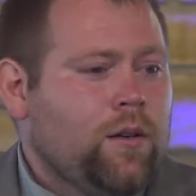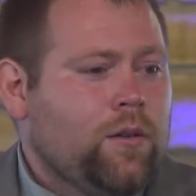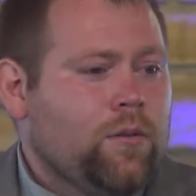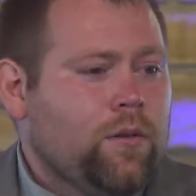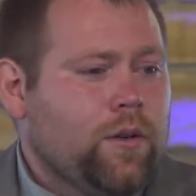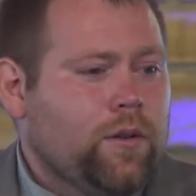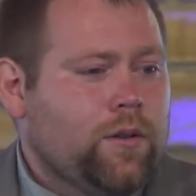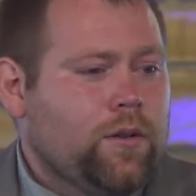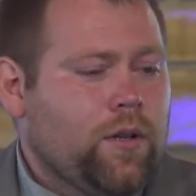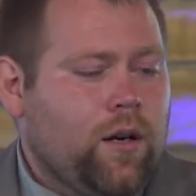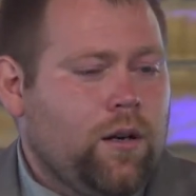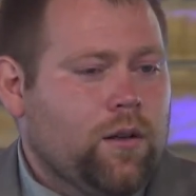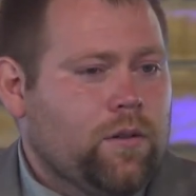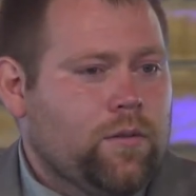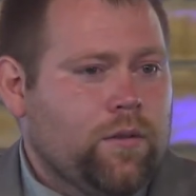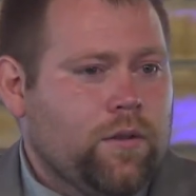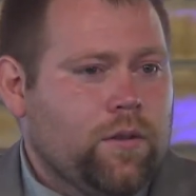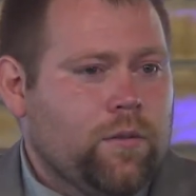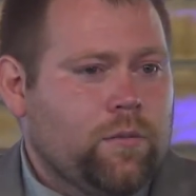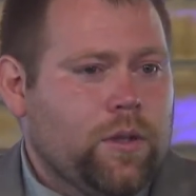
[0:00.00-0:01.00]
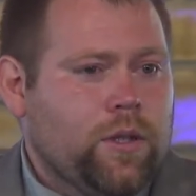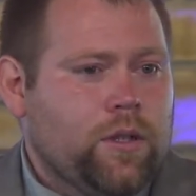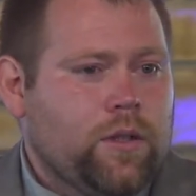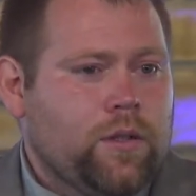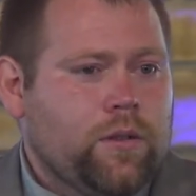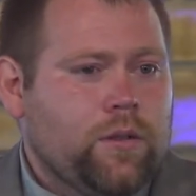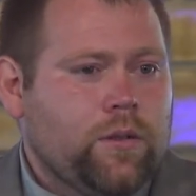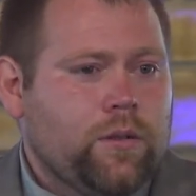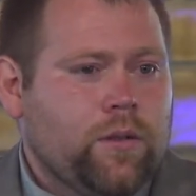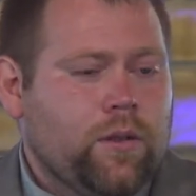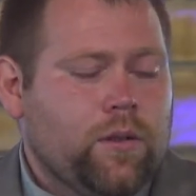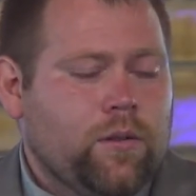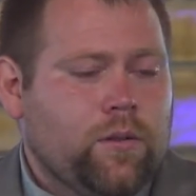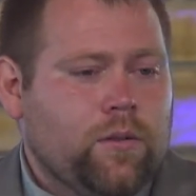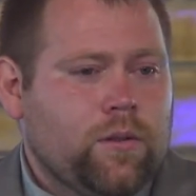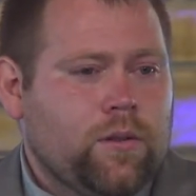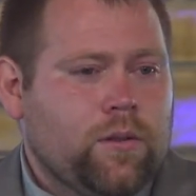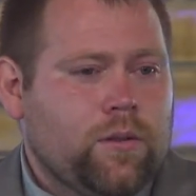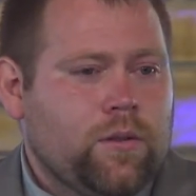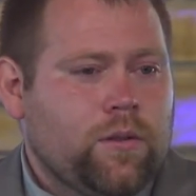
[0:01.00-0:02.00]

We talked for a minute or so.